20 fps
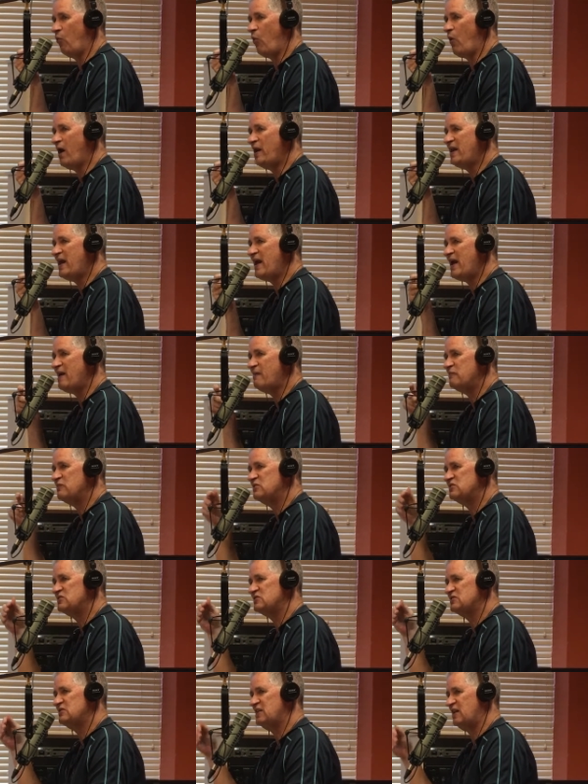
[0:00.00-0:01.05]
What
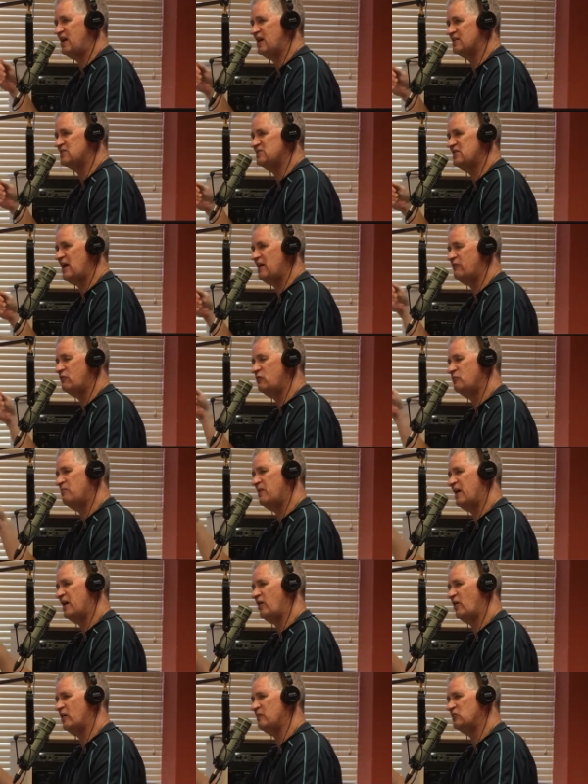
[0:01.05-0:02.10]
happens next after
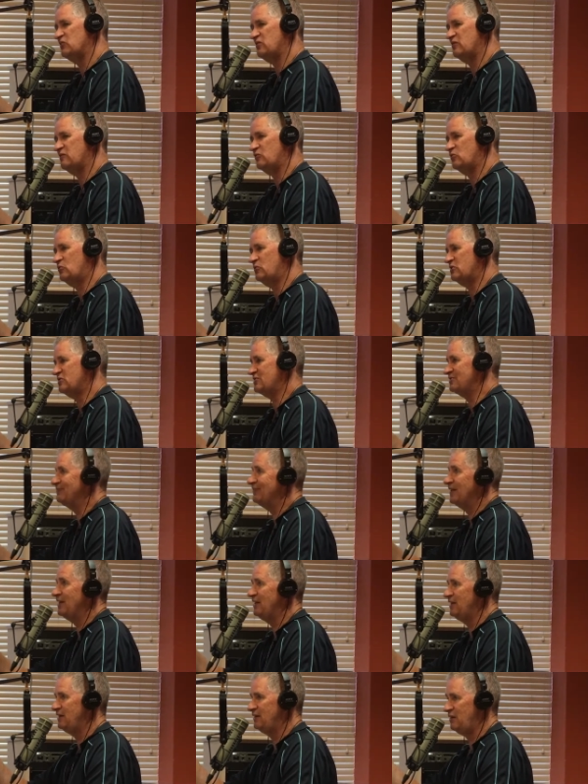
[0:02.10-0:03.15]
biopsy? Of course,
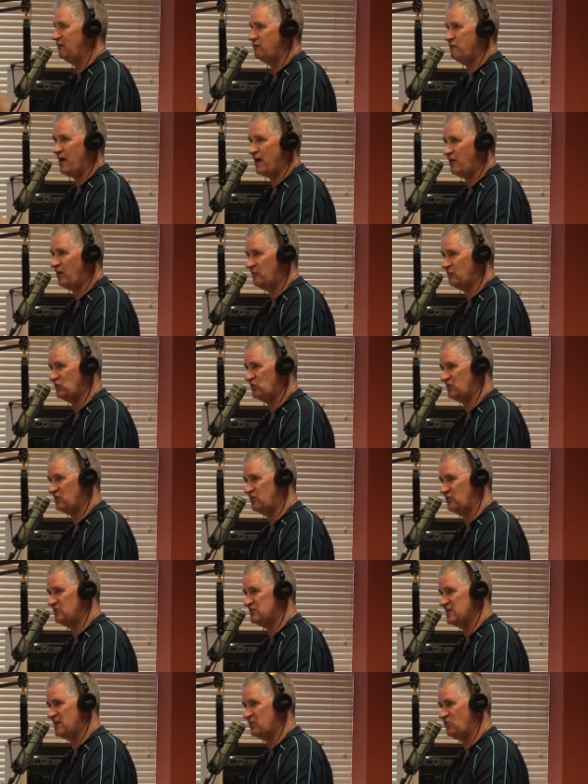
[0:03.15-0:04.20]
if biopsy
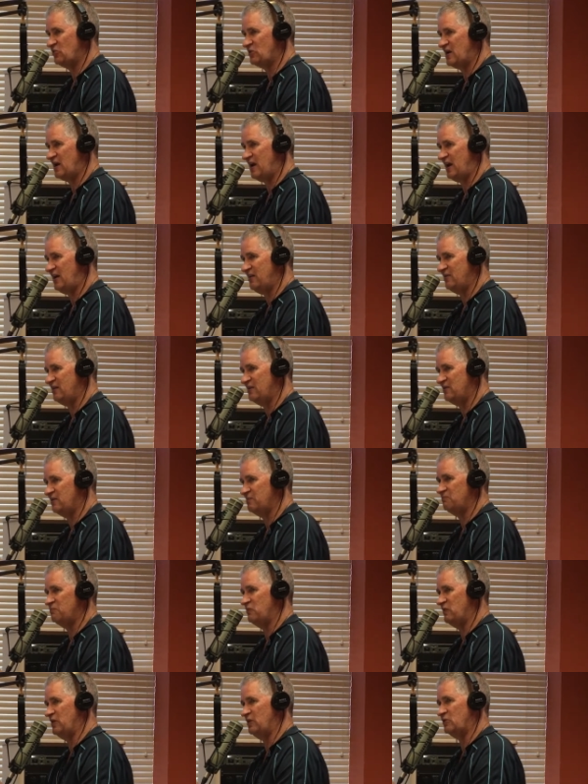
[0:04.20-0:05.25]
turns out okay, then
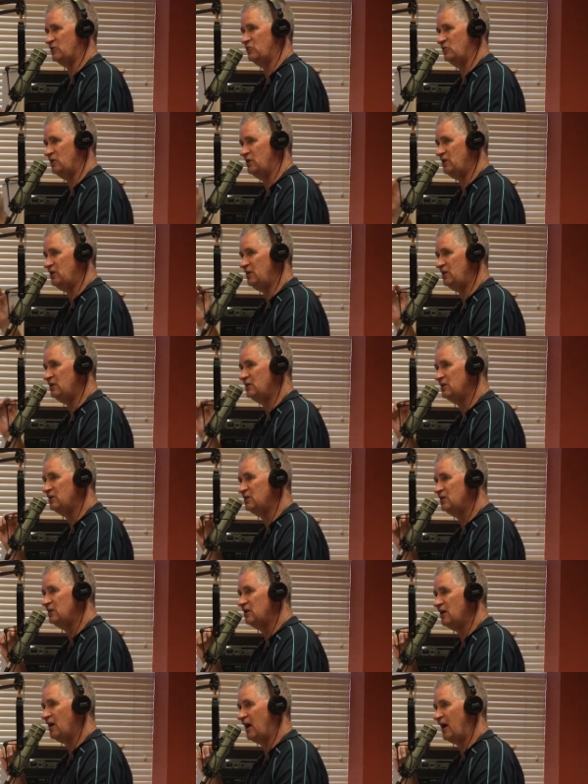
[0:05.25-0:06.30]
they're good,
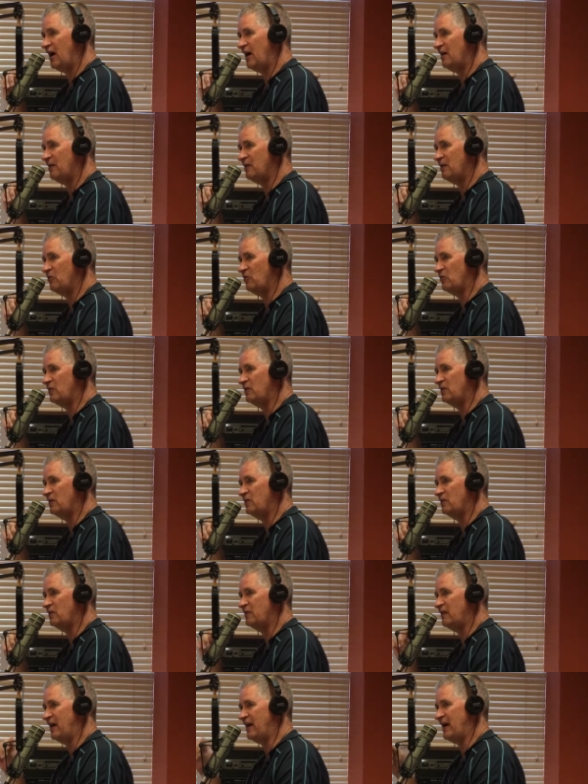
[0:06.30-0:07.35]

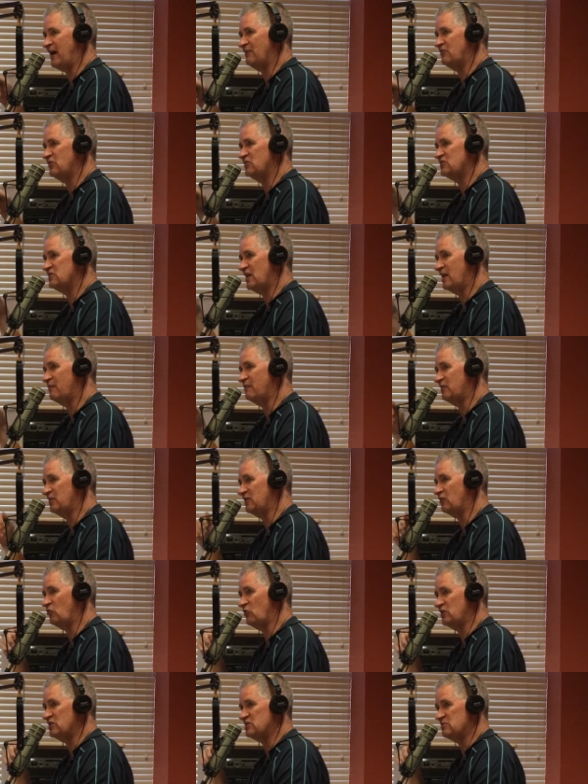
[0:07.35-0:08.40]
or they have to set up
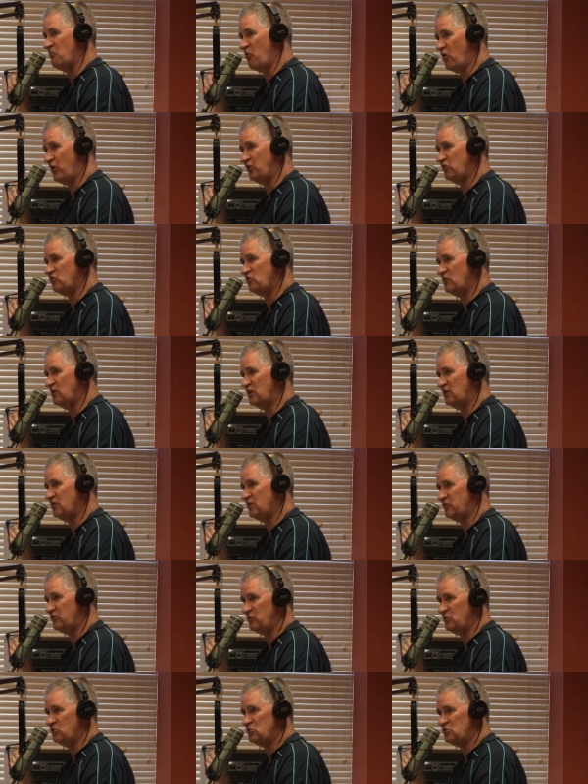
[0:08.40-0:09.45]
increased monitoring in the
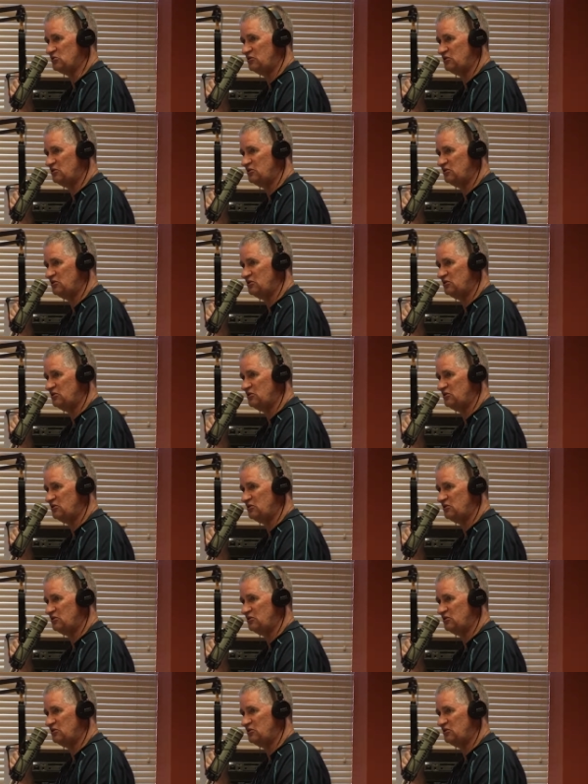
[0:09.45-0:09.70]
future.